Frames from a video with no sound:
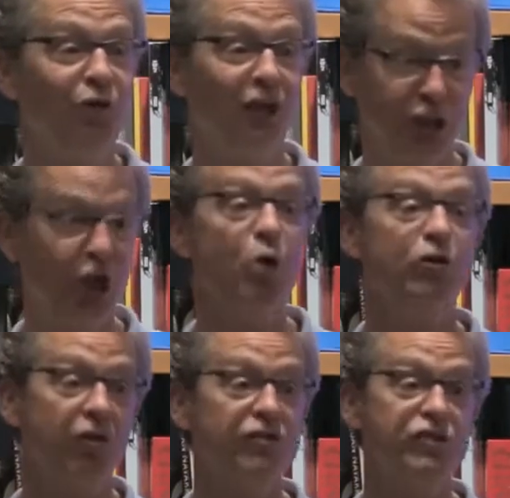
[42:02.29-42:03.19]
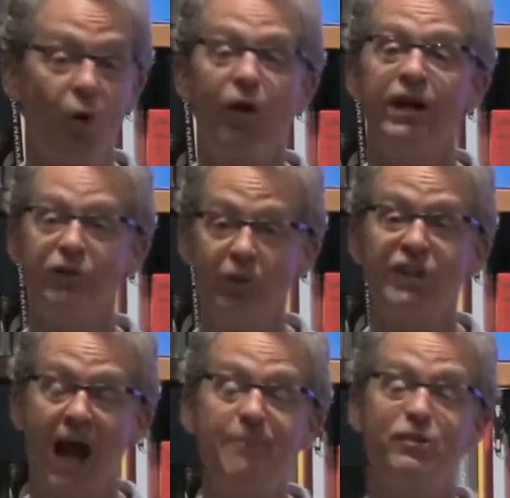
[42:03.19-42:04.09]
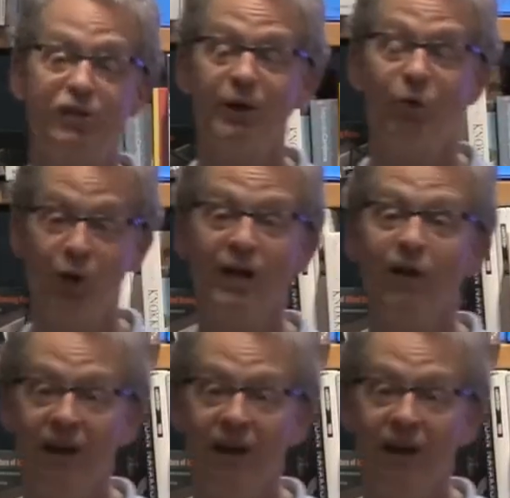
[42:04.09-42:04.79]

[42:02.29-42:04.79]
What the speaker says: joke to the story is, which happens to be real,